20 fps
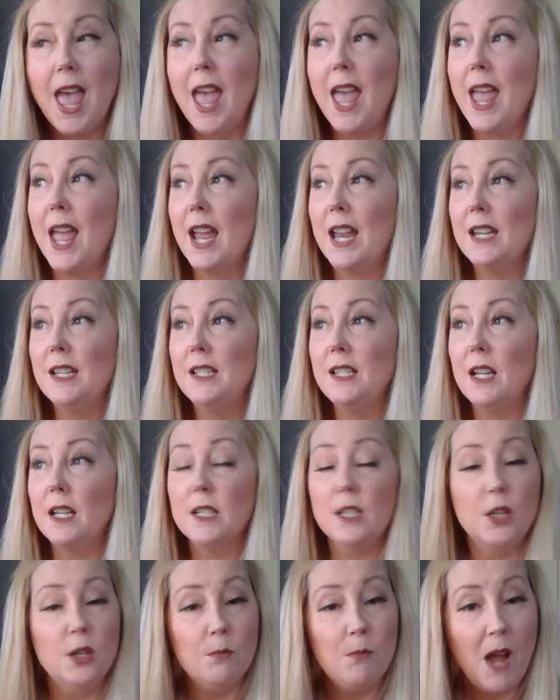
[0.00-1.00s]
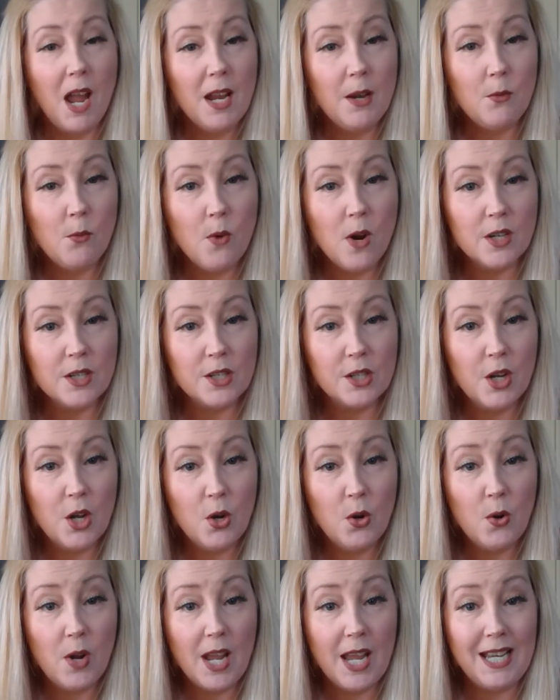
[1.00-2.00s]
and uh, you might want to
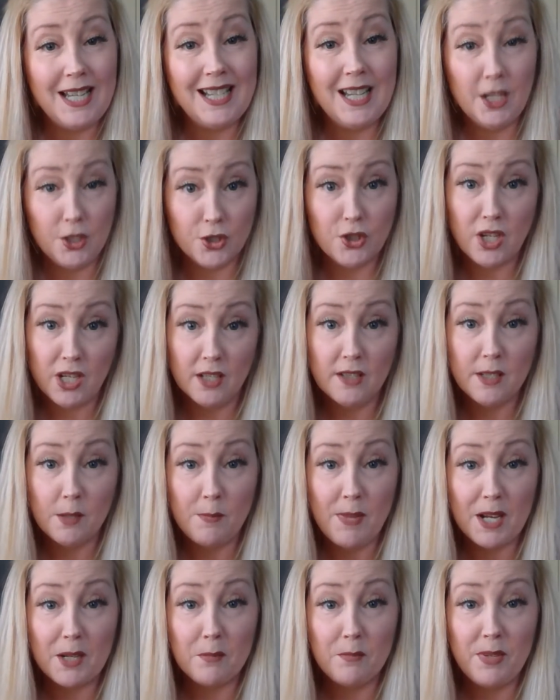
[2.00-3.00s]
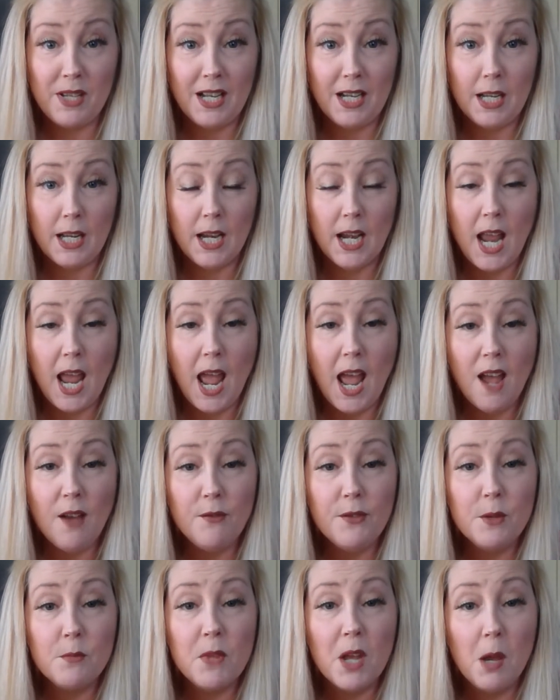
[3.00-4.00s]
go and get your kids up out of bed and
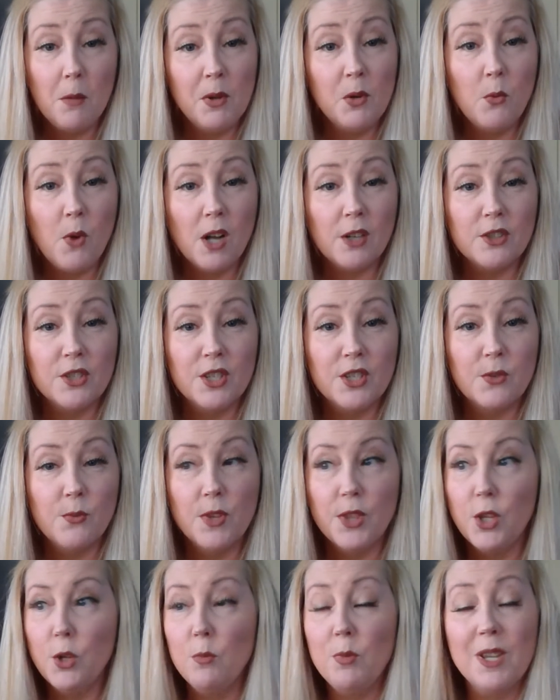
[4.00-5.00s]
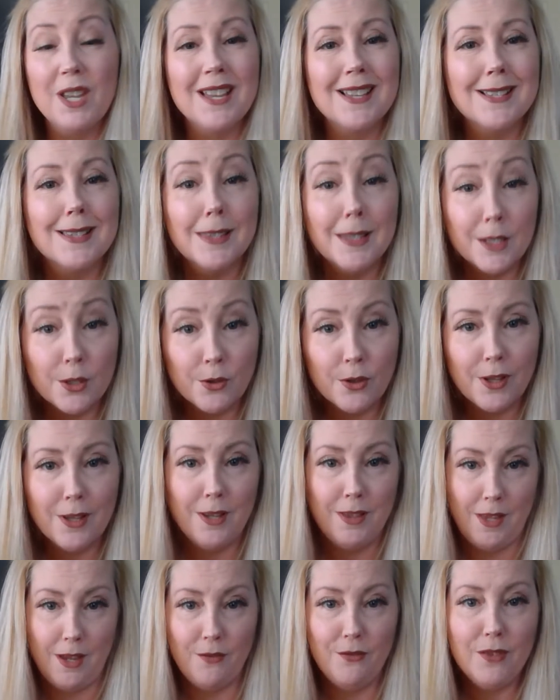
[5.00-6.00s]
have them come and watch this with you, because literally
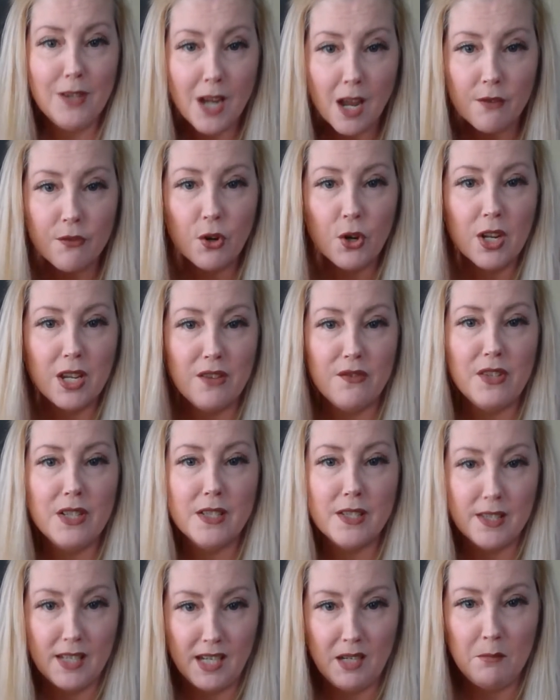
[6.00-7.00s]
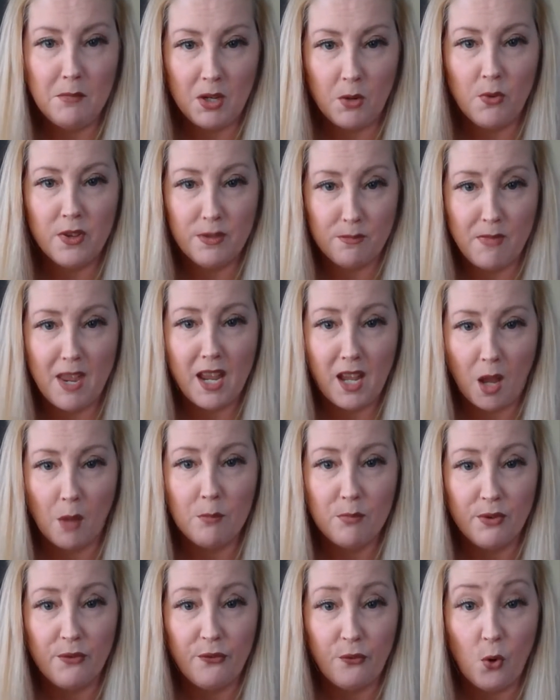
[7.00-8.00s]
they've never even seen me with
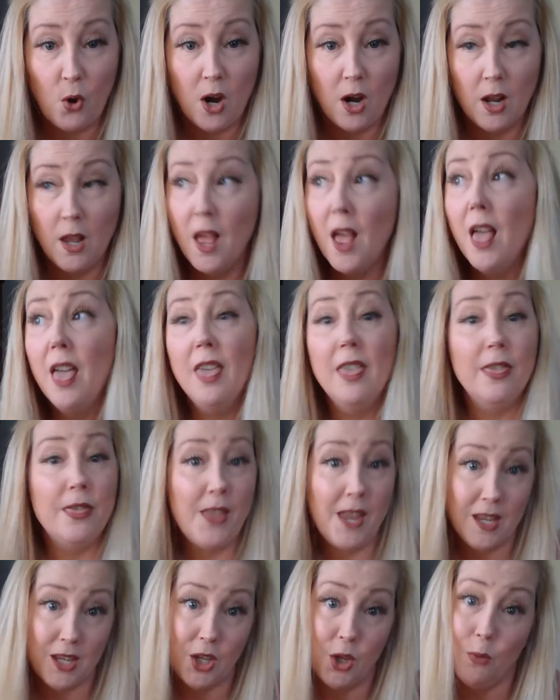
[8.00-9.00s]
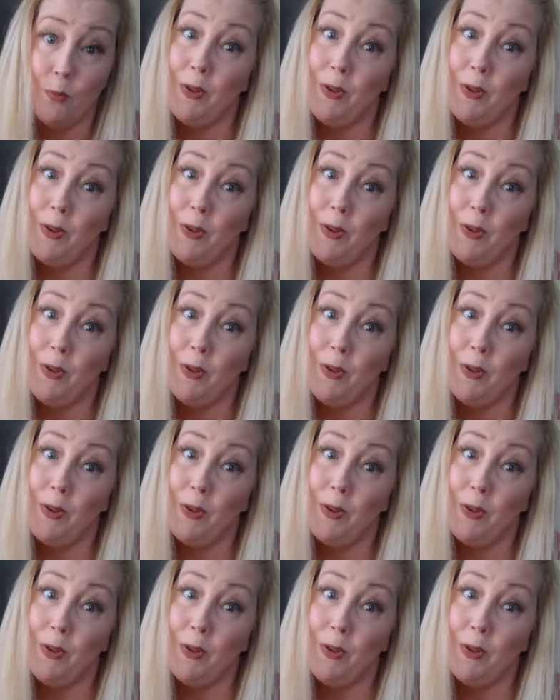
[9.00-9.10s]
makeup before. Thank you,